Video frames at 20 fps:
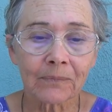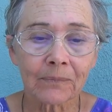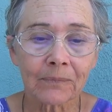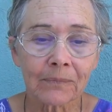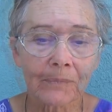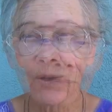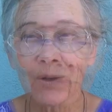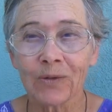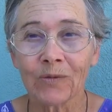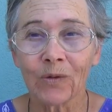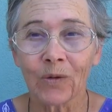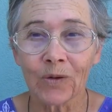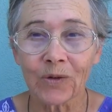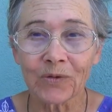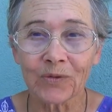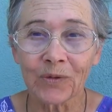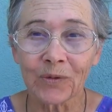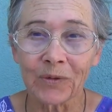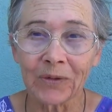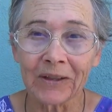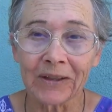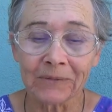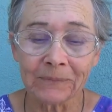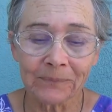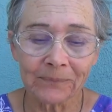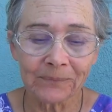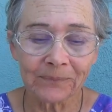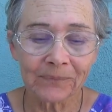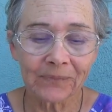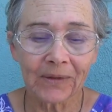Very forceful, huh?
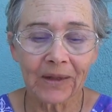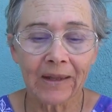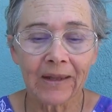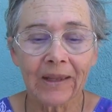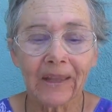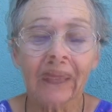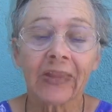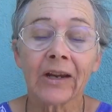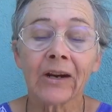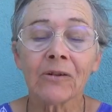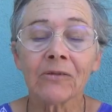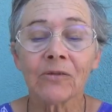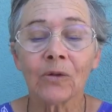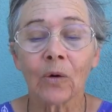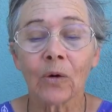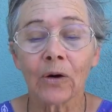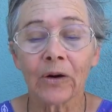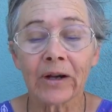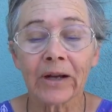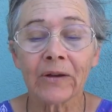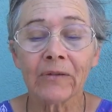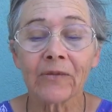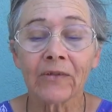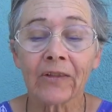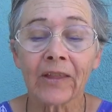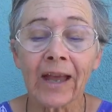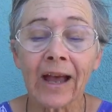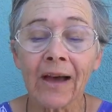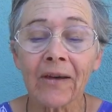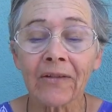Therefore,
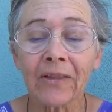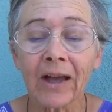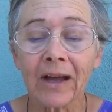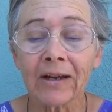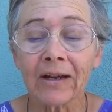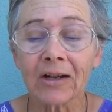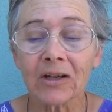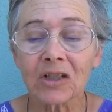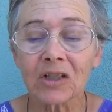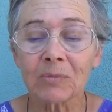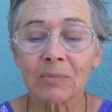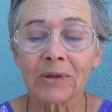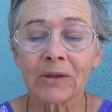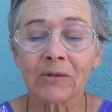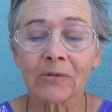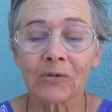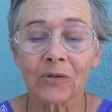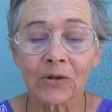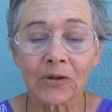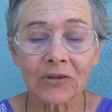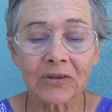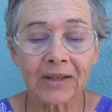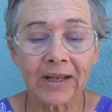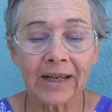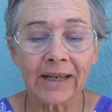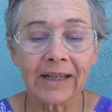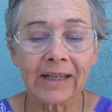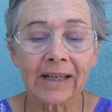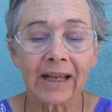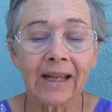if thou thy husband
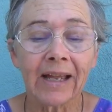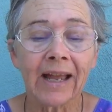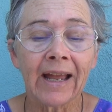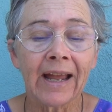forsake,